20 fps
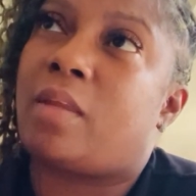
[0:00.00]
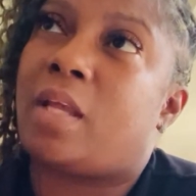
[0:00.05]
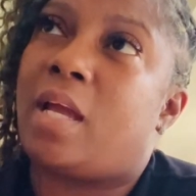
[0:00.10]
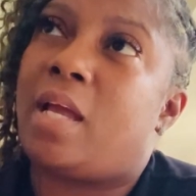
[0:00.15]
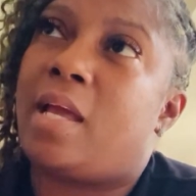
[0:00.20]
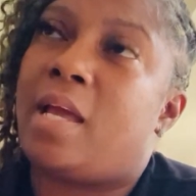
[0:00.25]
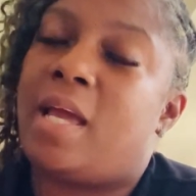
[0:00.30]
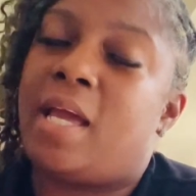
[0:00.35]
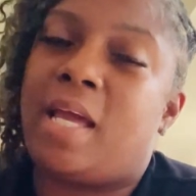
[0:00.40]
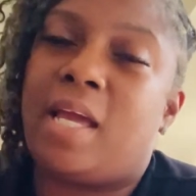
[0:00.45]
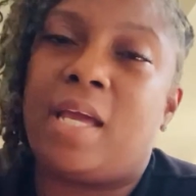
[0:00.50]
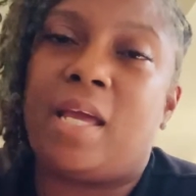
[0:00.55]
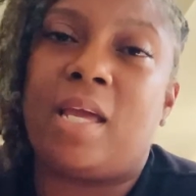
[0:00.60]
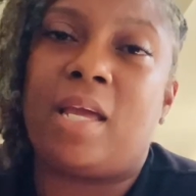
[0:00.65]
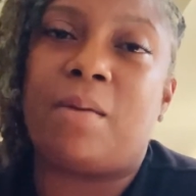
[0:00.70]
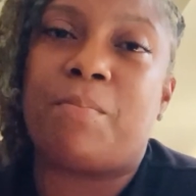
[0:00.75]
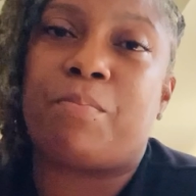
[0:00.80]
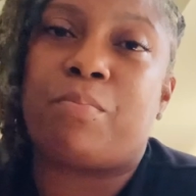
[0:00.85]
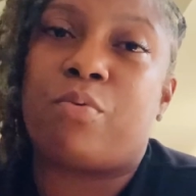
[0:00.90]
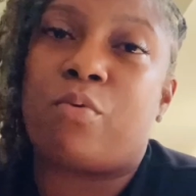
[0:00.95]

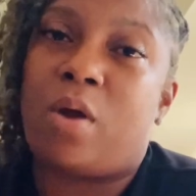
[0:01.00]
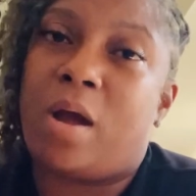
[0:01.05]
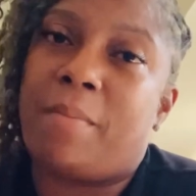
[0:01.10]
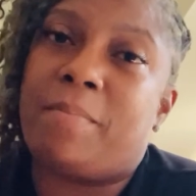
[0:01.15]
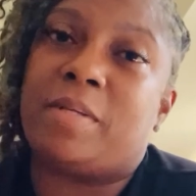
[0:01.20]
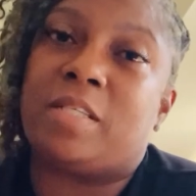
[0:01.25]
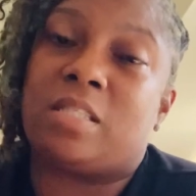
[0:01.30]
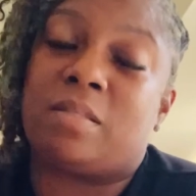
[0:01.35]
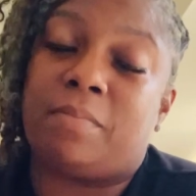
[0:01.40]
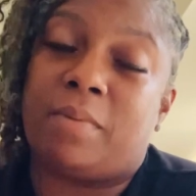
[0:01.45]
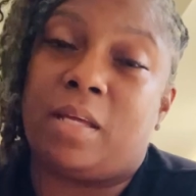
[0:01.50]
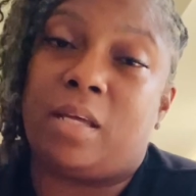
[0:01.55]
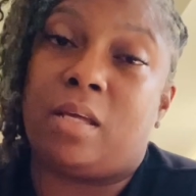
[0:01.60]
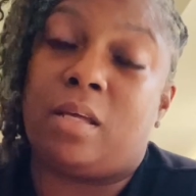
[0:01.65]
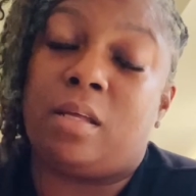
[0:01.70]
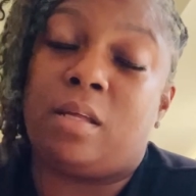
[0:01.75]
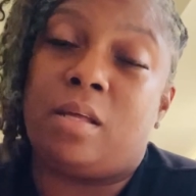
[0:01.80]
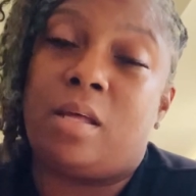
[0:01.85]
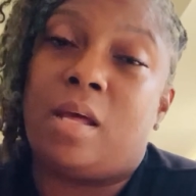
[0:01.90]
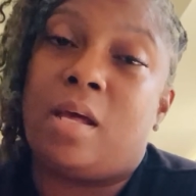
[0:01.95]
he promised
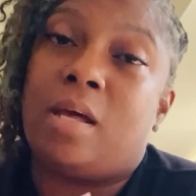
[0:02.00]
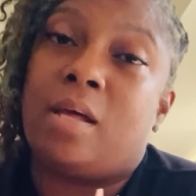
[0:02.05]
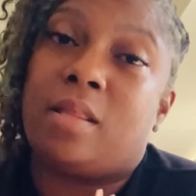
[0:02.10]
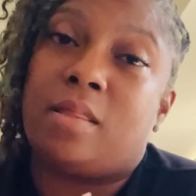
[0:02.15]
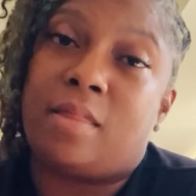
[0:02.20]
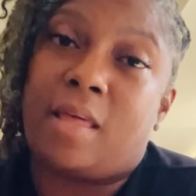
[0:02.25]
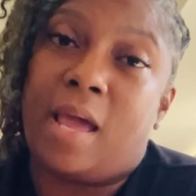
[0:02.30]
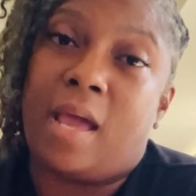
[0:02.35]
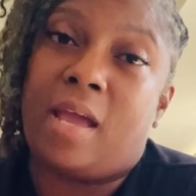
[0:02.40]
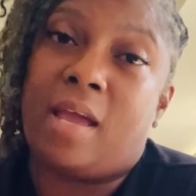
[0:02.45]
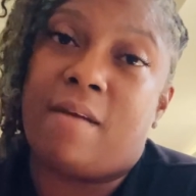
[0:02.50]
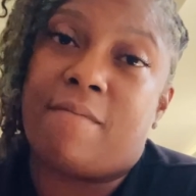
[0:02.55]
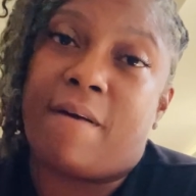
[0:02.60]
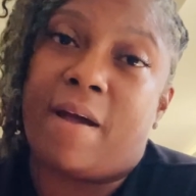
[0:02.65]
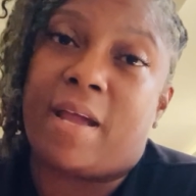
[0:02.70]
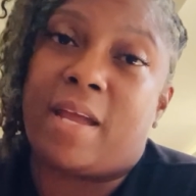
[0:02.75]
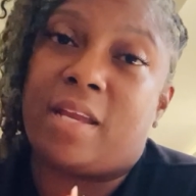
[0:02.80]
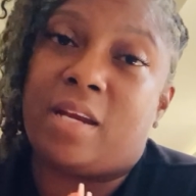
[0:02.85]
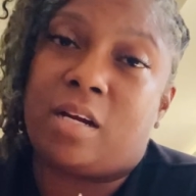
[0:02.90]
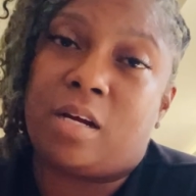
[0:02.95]
me that if I
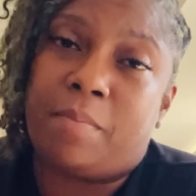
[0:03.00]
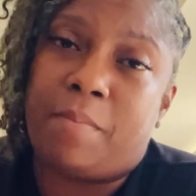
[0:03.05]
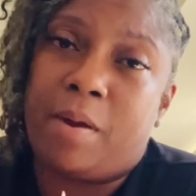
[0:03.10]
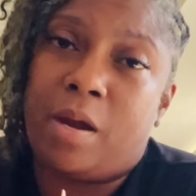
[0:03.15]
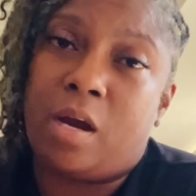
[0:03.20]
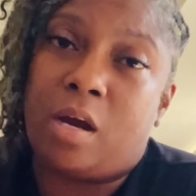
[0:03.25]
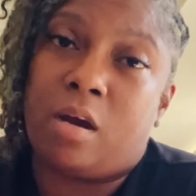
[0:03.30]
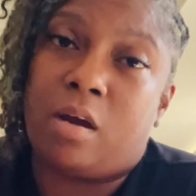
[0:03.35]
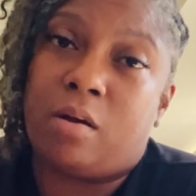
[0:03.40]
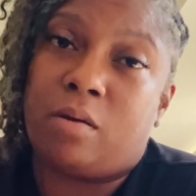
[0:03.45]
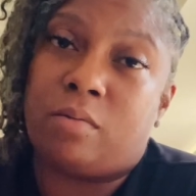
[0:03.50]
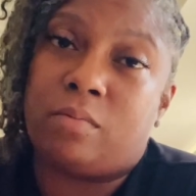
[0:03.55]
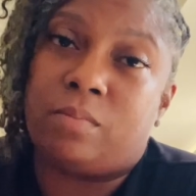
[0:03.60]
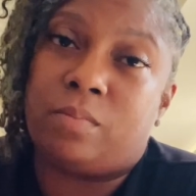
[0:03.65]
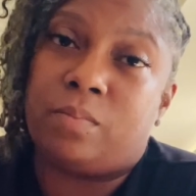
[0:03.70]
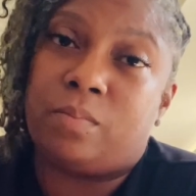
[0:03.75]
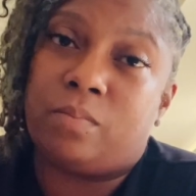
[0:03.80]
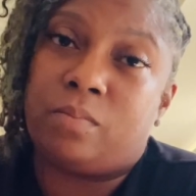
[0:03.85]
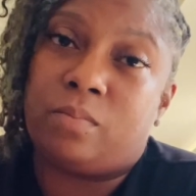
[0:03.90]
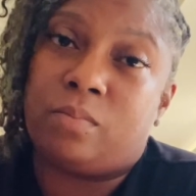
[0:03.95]
get a Camaro,
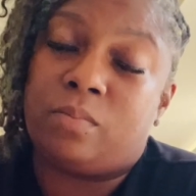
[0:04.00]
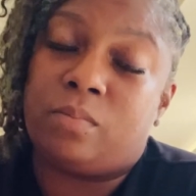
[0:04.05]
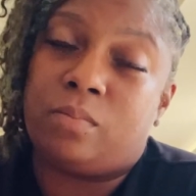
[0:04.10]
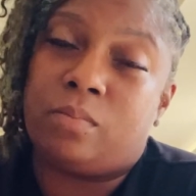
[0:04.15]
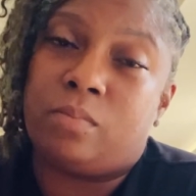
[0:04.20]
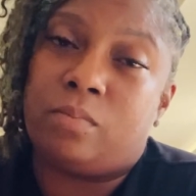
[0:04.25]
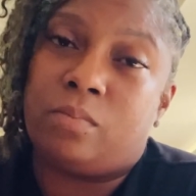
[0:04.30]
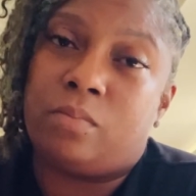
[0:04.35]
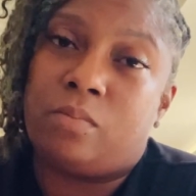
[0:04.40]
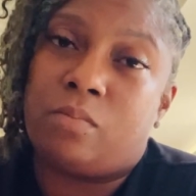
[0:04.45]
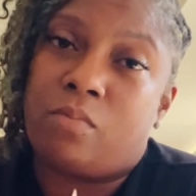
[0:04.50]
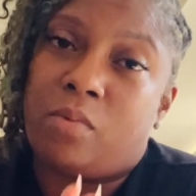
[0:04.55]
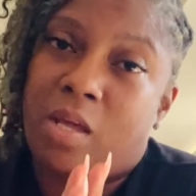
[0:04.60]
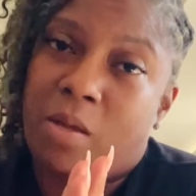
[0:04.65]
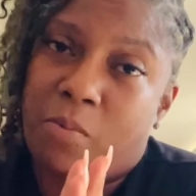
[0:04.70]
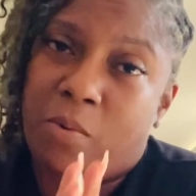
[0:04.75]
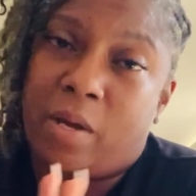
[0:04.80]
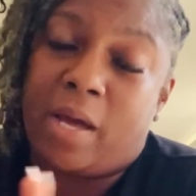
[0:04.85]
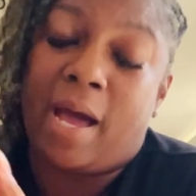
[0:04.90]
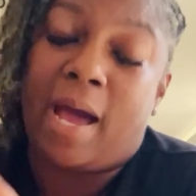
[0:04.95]
he
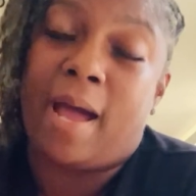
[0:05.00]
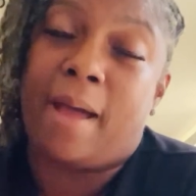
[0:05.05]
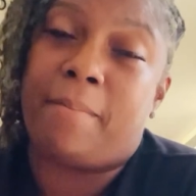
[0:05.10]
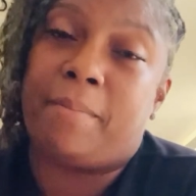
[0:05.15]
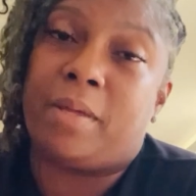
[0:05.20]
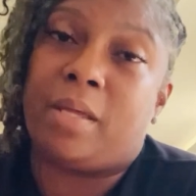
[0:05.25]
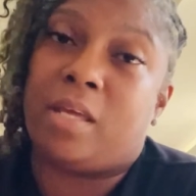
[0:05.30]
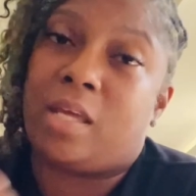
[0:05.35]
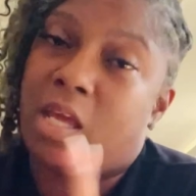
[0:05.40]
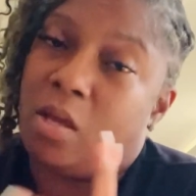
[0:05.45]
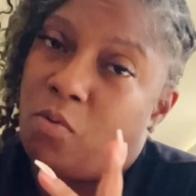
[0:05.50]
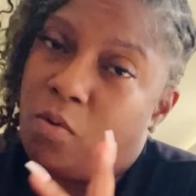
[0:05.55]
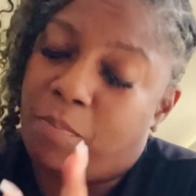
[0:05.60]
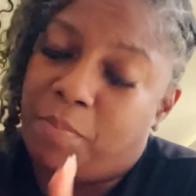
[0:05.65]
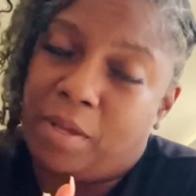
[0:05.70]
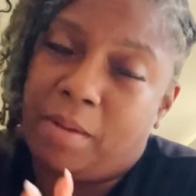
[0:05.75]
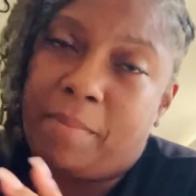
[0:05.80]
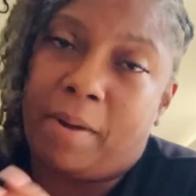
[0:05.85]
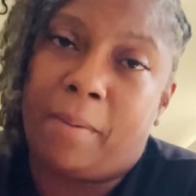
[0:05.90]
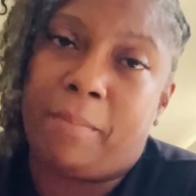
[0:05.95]
would guide me. He would
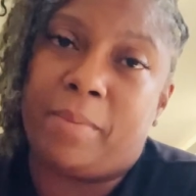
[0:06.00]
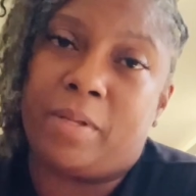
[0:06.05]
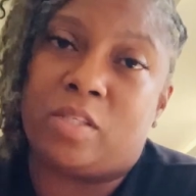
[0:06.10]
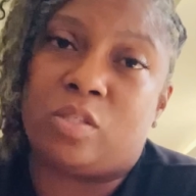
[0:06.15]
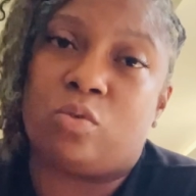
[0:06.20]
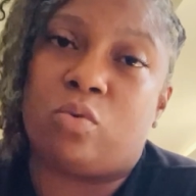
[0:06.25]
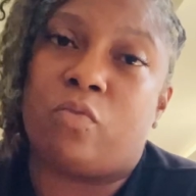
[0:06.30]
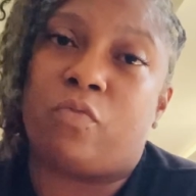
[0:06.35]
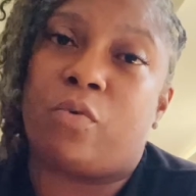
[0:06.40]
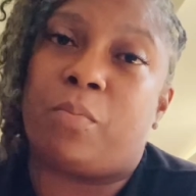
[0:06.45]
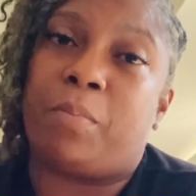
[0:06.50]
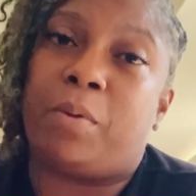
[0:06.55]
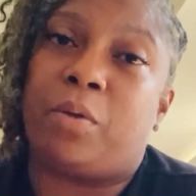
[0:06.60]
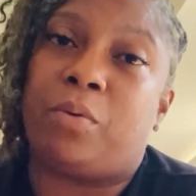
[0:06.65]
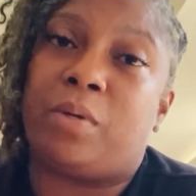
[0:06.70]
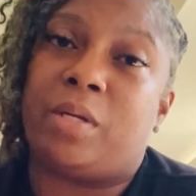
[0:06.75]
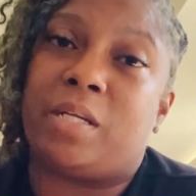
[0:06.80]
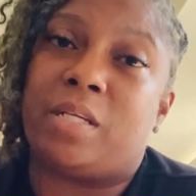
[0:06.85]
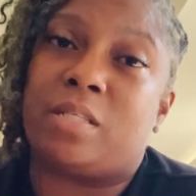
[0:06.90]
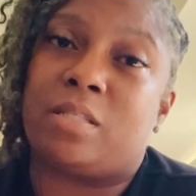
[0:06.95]
be my mentor for
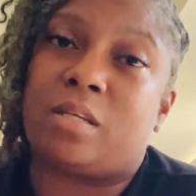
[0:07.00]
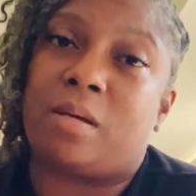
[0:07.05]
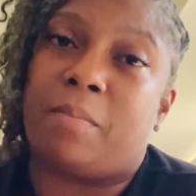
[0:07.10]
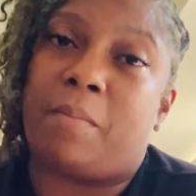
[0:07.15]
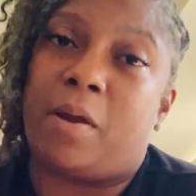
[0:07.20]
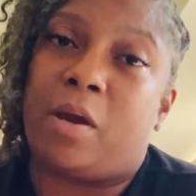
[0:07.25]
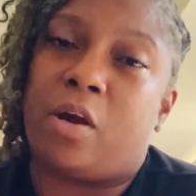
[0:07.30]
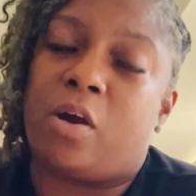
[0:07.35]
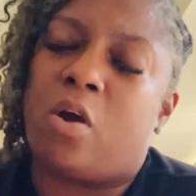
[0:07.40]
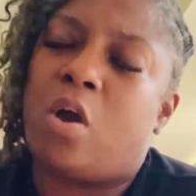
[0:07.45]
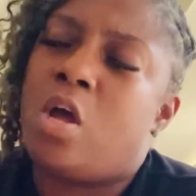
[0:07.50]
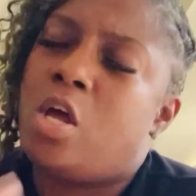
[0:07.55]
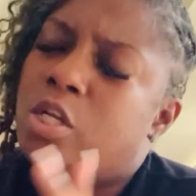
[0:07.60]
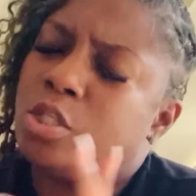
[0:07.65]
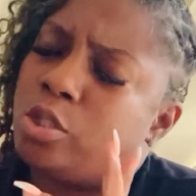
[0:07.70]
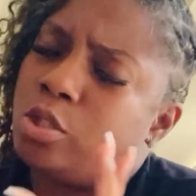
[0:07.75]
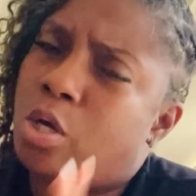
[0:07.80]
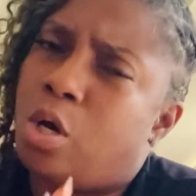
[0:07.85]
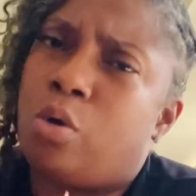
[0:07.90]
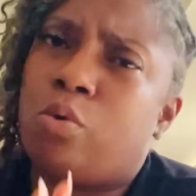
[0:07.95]
building this Camaro.
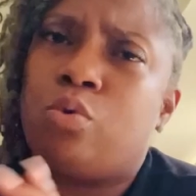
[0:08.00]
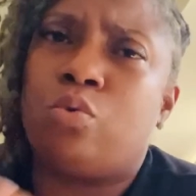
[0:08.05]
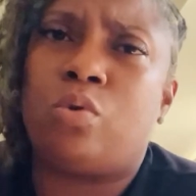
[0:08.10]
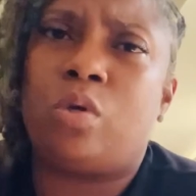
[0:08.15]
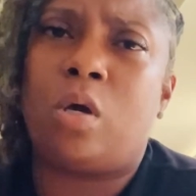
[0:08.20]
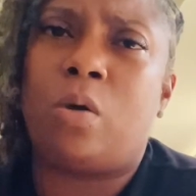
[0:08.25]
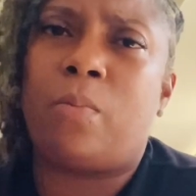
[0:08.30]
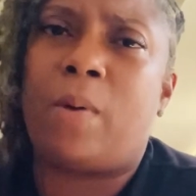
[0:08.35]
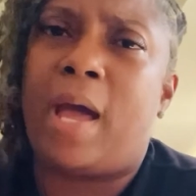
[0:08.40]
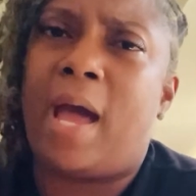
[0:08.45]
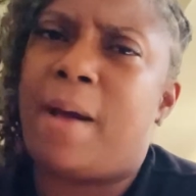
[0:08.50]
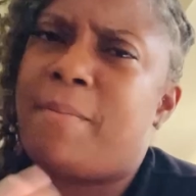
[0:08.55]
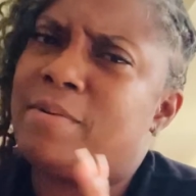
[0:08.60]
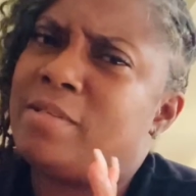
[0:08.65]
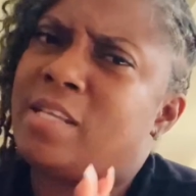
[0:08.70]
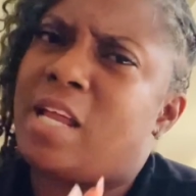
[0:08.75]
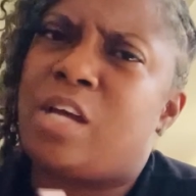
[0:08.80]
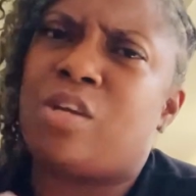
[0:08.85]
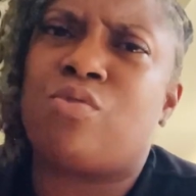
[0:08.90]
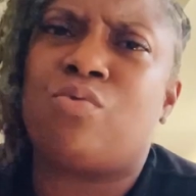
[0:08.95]
So, you know what? I
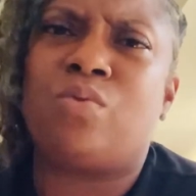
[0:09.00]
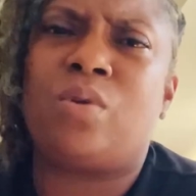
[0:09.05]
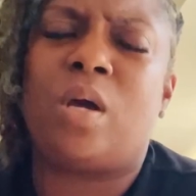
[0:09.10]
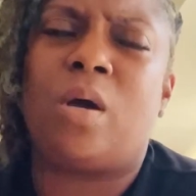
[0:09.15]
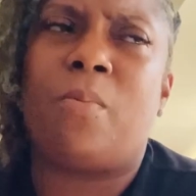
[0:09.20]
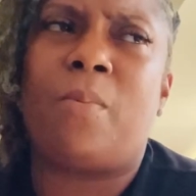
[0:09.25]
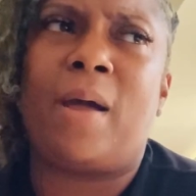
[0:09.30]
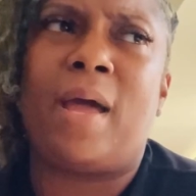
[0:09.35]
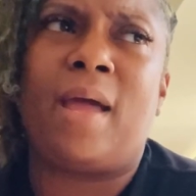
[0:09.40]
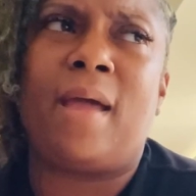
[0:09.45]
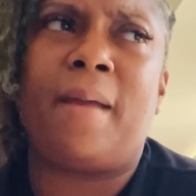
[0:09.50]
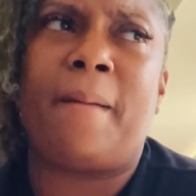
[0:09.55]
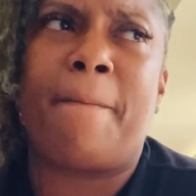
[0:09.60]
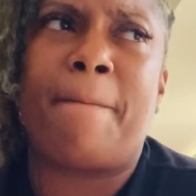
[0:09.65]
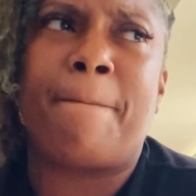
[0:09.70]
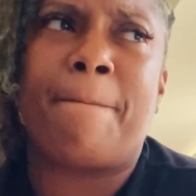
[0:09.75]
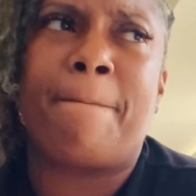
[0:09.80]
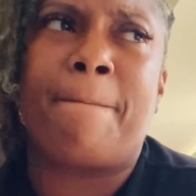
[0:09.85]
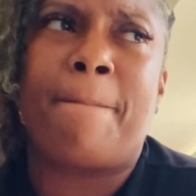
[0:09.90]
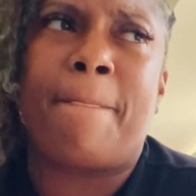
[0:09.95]
was like, you know what?
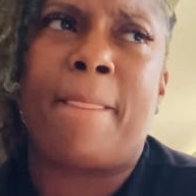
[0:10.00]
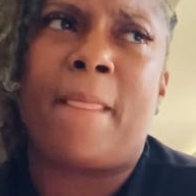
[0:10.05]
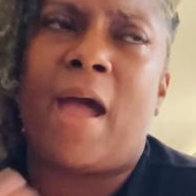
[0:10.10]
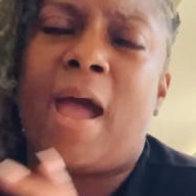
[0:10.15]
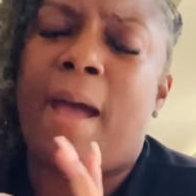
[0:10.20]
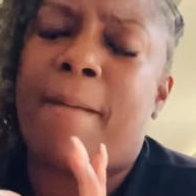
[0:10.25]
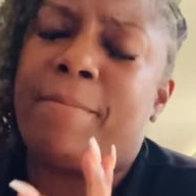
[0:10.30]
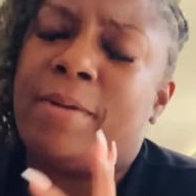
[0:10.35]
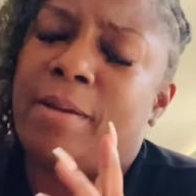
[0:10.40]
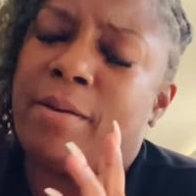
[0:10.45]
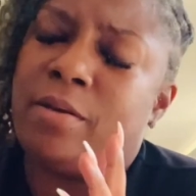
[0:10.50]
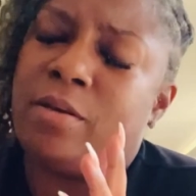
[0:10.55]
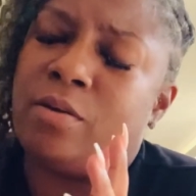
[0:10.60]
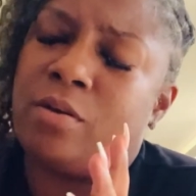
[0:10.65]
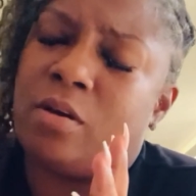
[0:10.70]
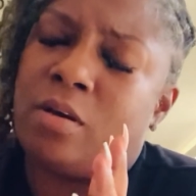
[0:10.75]
I've been